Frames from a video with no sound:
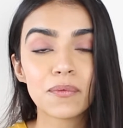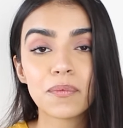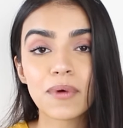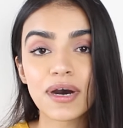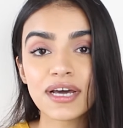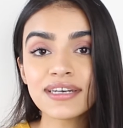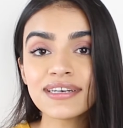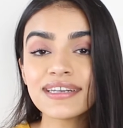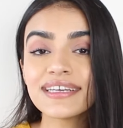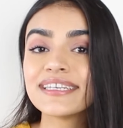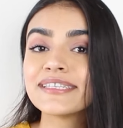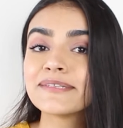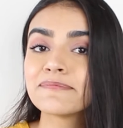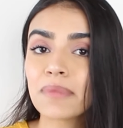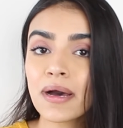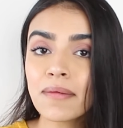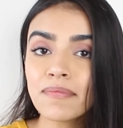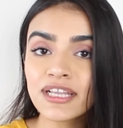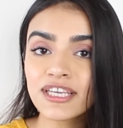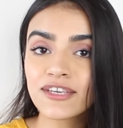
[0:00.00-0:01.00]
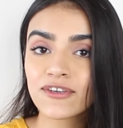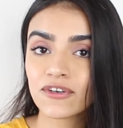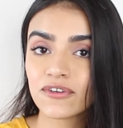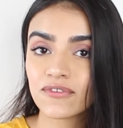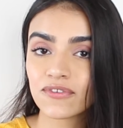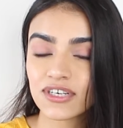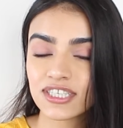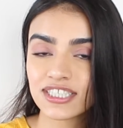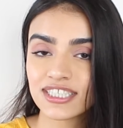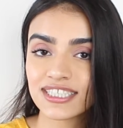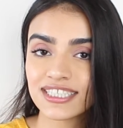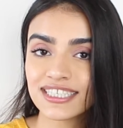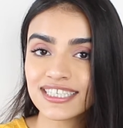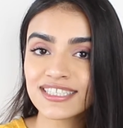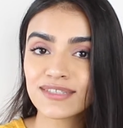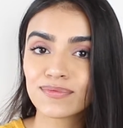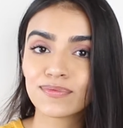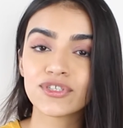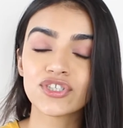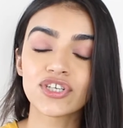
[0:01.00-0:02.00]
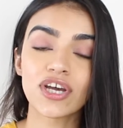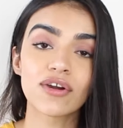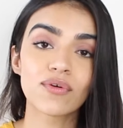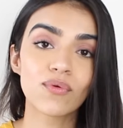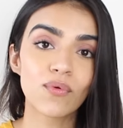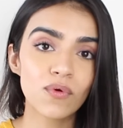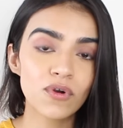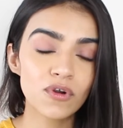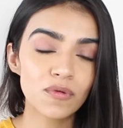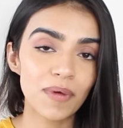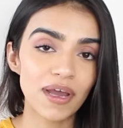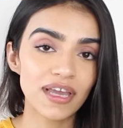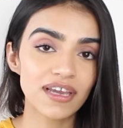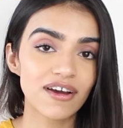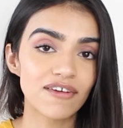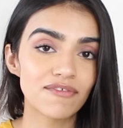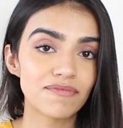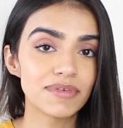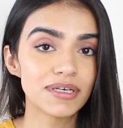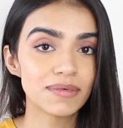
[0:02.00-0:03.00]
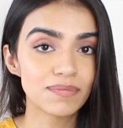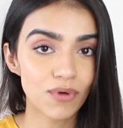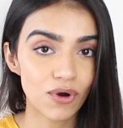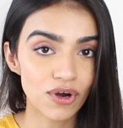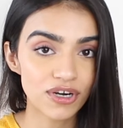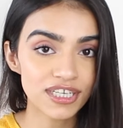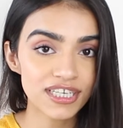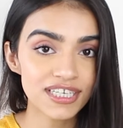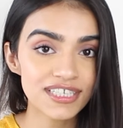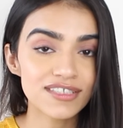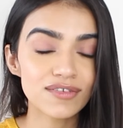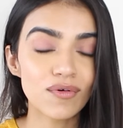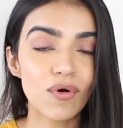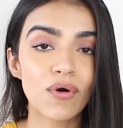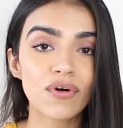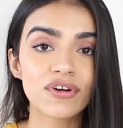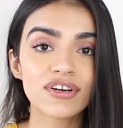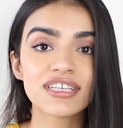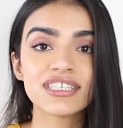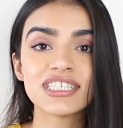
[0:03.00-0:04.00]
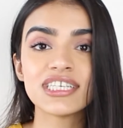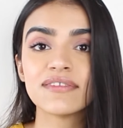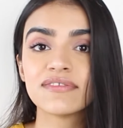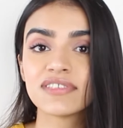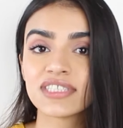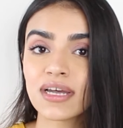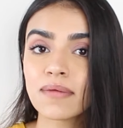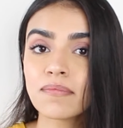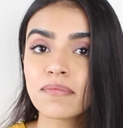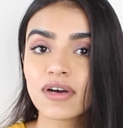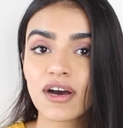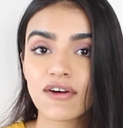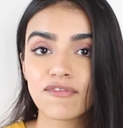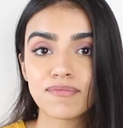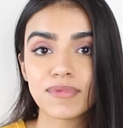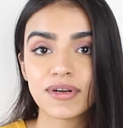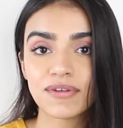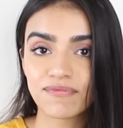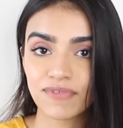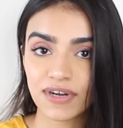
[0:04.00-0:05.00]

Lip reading: One is public universities, which are owned by government bodies or receive some government